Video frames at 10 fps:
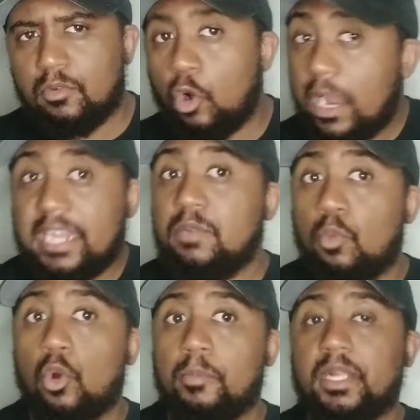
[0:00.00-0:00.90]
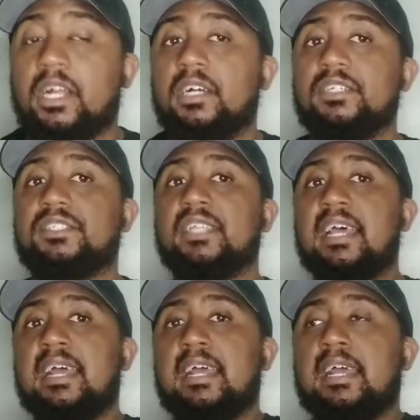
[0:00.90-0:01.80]
or anymore because
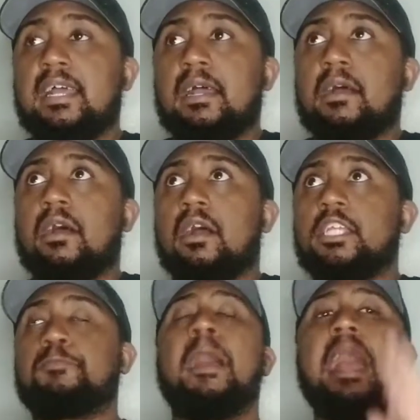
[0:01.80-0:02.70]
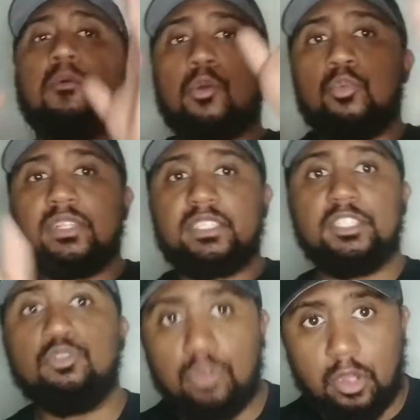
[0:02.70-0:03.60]
his power went to
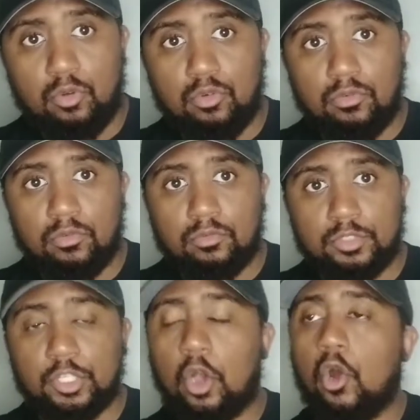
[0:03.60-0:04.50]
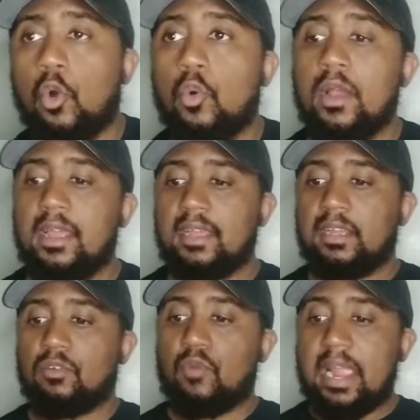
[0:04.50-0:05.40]
Yuna. So
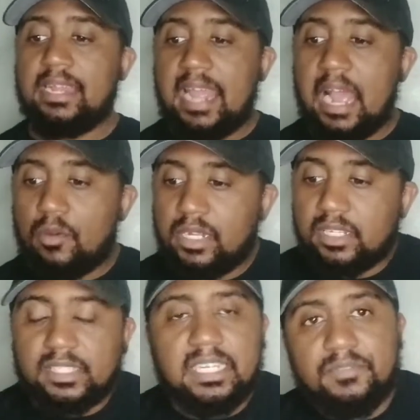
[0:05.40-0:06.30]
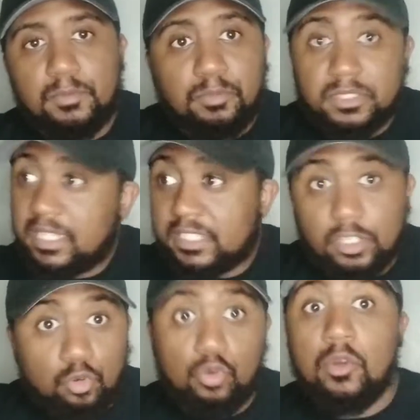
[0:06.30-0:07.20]
right now he doesn't even possess
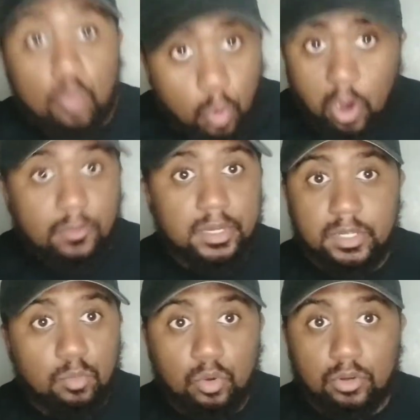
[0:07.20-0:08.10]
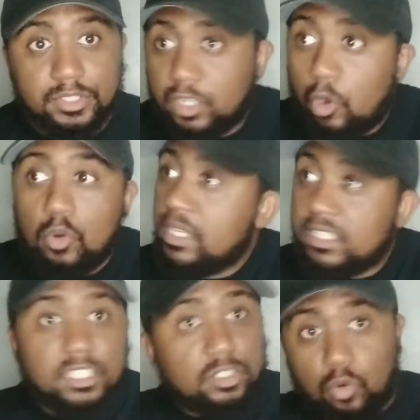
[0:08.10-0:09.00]
a grimoire anymore. So
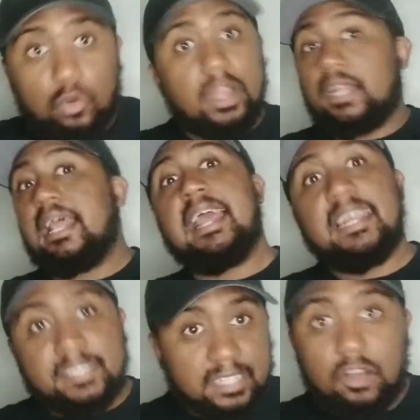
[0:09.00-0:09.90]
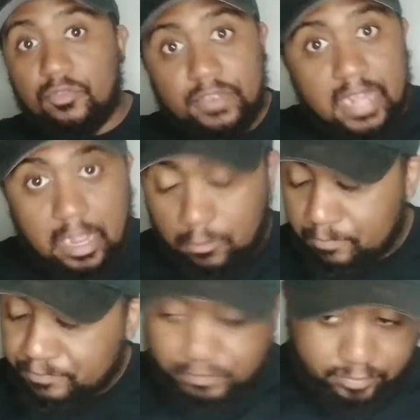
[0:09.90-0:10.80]
he's just a regular ass self now.
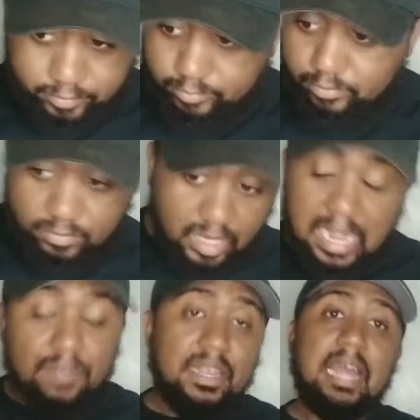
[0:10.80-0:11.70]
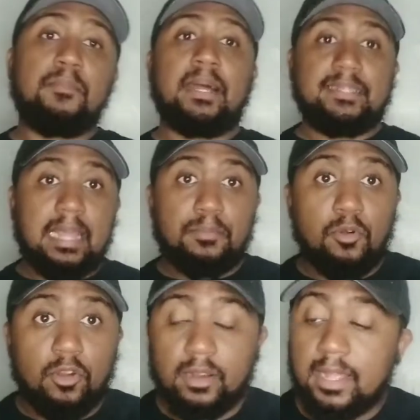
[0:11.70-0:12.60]
I forgot about that
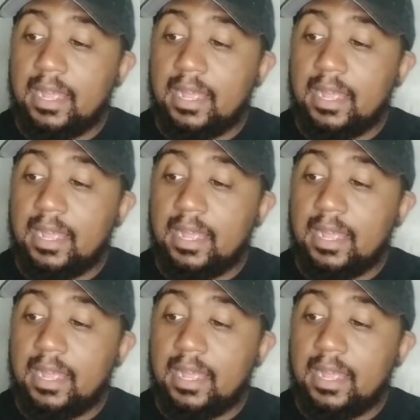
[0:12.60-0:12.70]
part.